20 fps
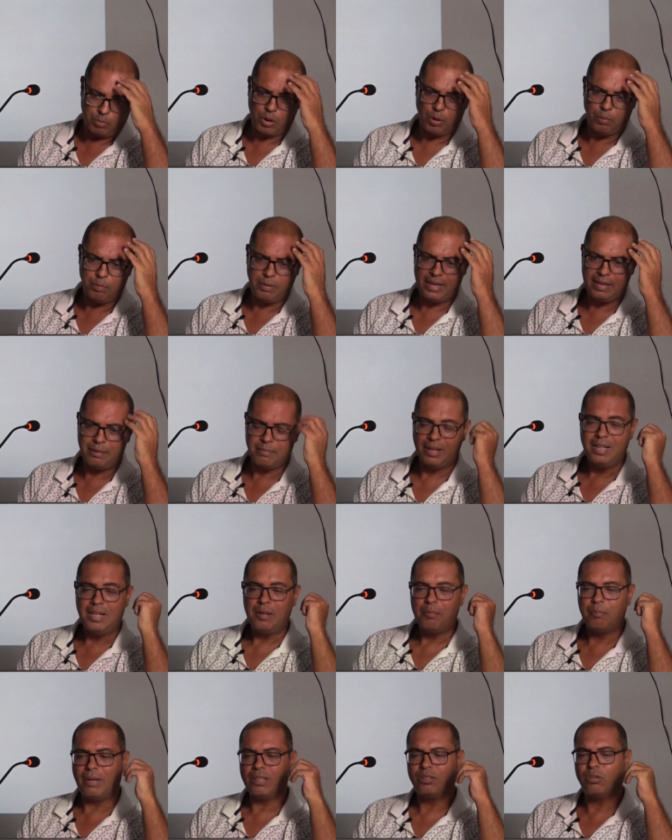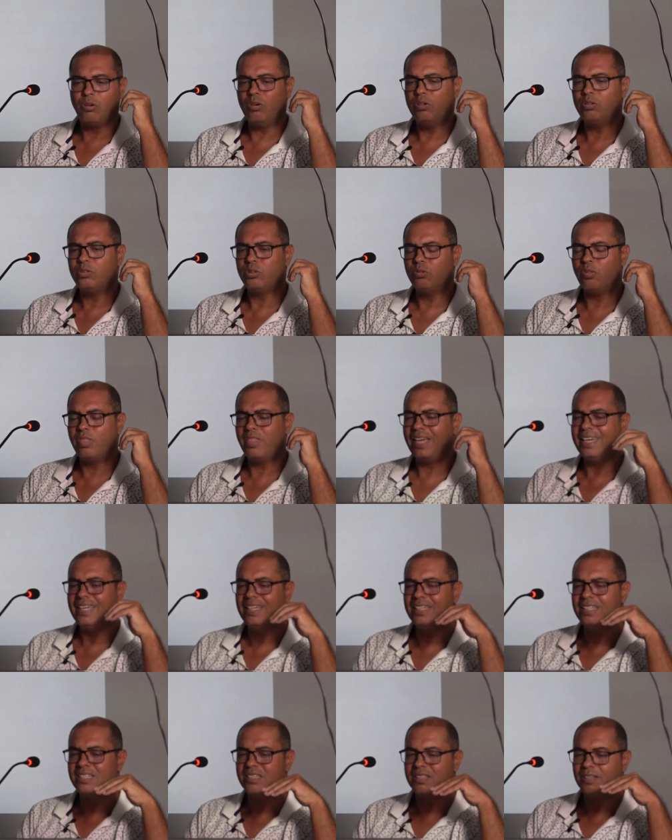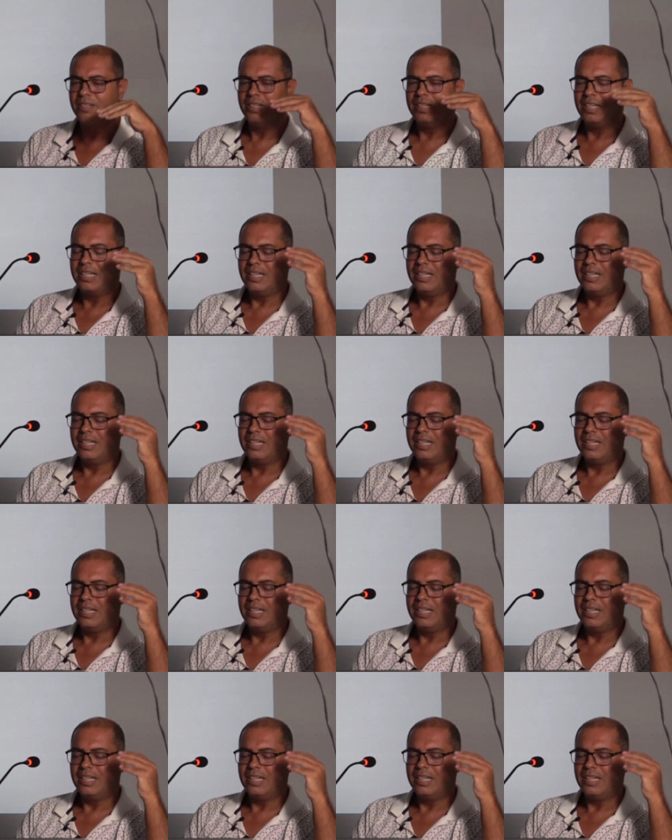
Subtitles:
problem. But also there is